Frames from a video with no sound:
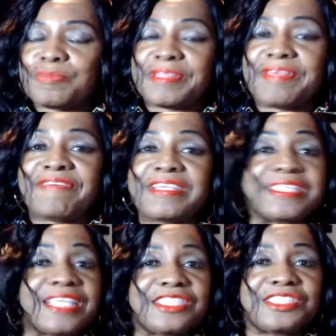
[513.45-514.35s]
but the
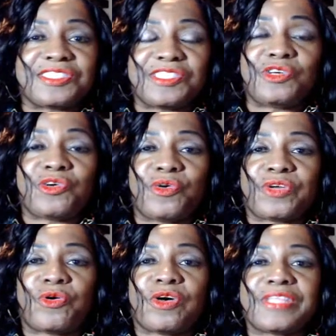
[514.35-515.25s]
investigation is still going on.